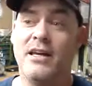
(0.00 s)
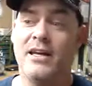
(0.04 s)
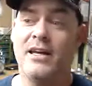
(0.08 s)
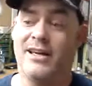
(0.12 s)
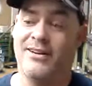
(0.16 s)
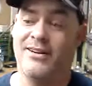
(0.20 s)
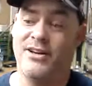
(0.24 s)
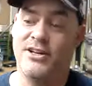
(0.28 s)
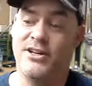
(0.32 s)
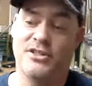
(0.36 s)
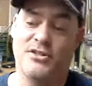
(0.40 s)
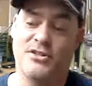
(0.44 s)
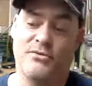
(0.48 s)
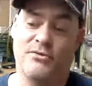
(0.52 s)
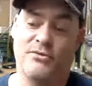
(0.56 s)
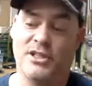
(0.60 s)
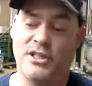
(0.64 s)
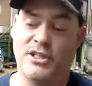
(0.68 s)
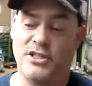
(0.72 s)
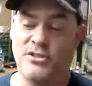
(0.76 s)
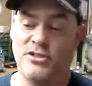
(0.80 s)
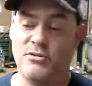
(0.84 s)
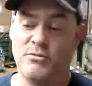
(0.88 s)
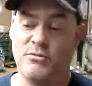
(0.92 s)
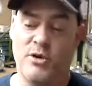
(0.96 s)
You know, he doesn't
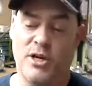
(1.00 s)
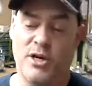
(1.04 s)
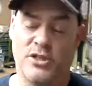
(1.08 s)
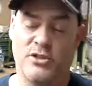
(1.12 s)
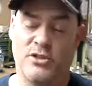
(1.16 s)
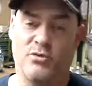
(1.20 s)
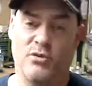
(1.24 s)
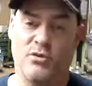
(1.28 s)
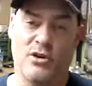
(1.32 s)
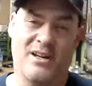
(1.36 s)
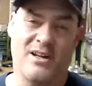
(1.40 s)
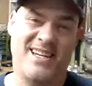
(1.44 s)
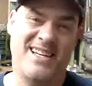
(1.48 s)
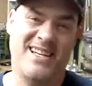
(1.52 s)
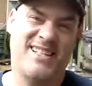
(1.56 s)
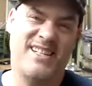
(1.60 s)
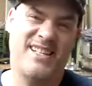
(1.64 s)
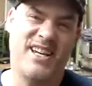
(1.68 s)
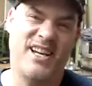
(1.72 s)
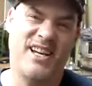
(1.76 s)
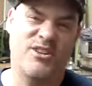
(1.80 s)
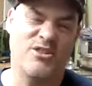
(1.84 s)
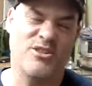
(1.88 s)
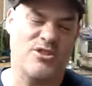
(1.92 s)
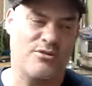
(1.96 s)
really do much work. He
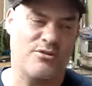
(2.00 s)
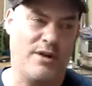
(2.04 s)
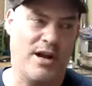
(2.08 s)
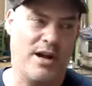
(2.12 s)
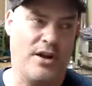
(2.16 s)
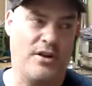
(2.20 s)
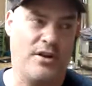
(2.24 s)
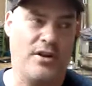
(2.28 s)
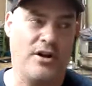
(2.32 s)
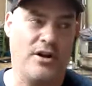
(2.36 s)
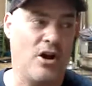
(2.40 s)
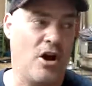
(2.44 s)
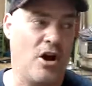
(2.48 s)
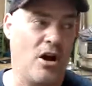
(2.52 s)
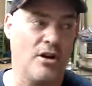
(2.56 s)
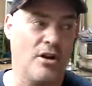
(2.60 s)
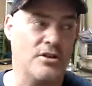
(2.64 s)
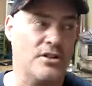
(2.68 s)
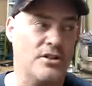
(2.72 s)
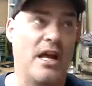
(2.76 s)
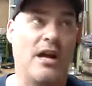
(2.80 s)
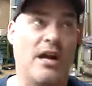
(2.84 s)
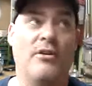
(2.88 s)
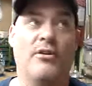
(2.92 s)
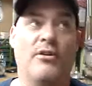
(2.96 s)
tinkers around on the
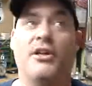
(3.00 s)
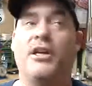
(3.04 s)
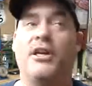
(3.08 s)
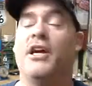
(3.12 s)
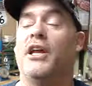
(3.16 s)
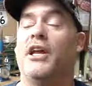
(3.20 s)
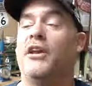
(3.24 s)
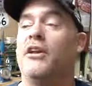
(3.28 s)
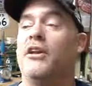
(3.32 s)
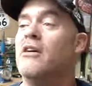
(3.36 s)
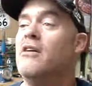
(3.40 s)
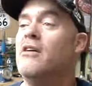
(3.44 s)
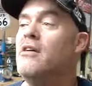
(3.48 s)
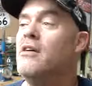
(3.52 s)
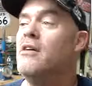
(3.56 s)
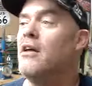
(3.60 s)
cars now and then.